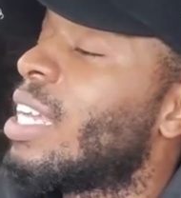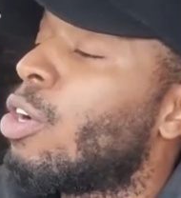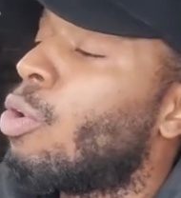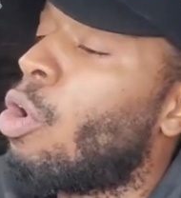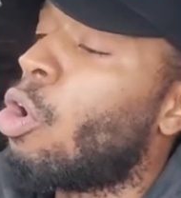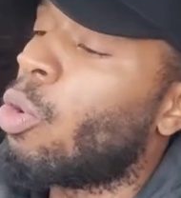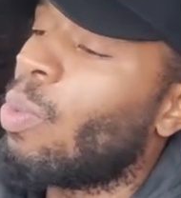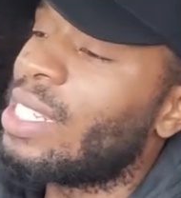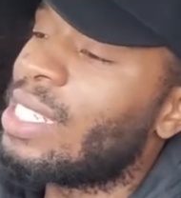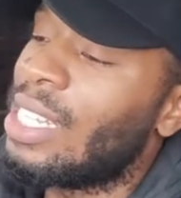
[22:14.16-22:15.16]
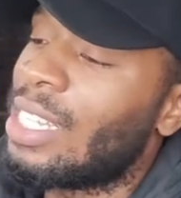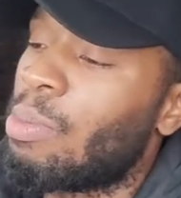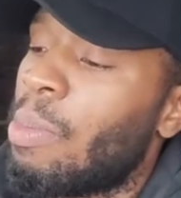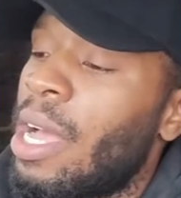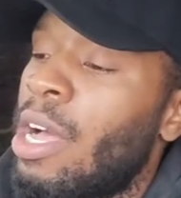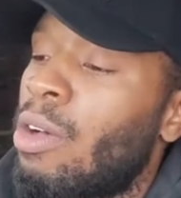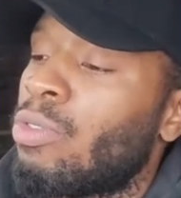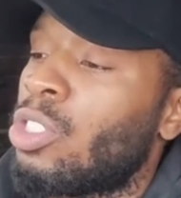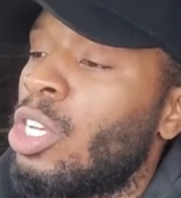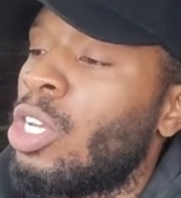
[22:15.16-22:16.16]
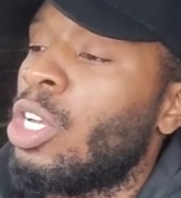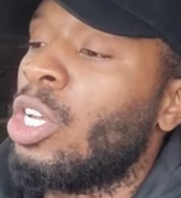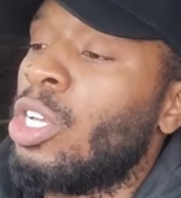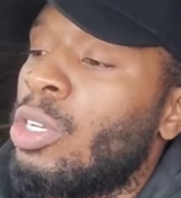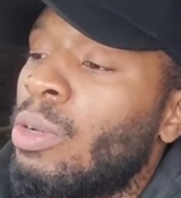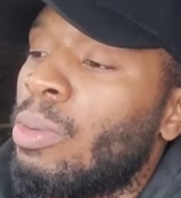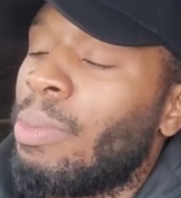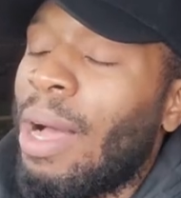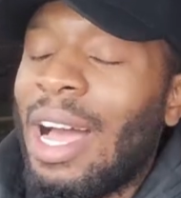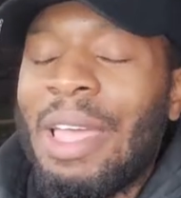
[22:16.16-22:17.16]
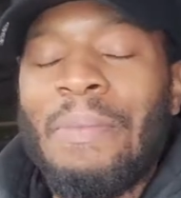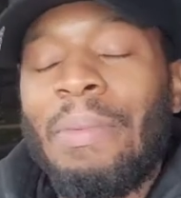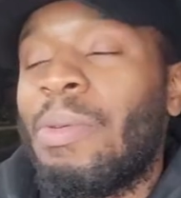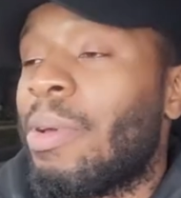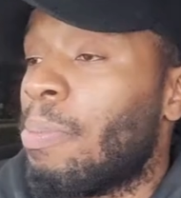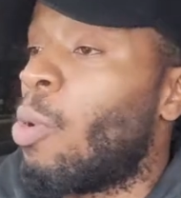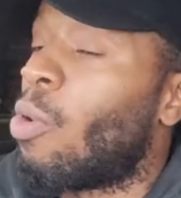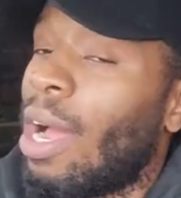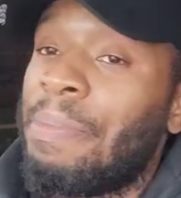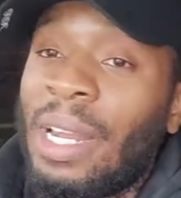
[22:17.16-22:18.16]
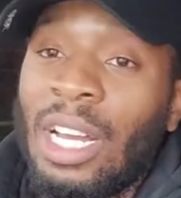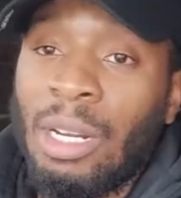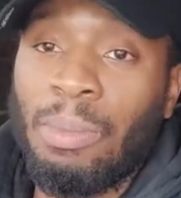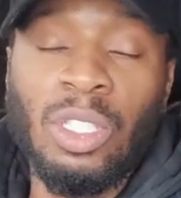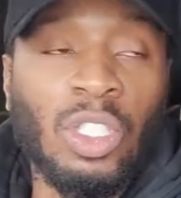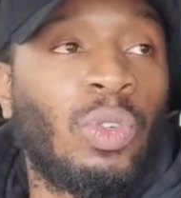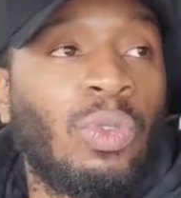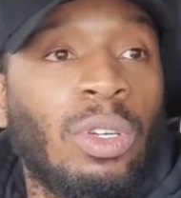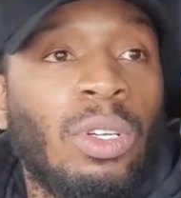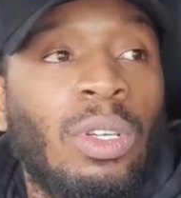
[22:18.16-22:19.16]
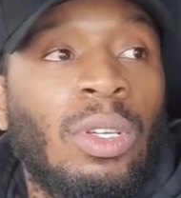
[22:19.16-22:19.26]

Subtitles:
they can go all the way 6 miles. It may be even more. I'm not 100% sure.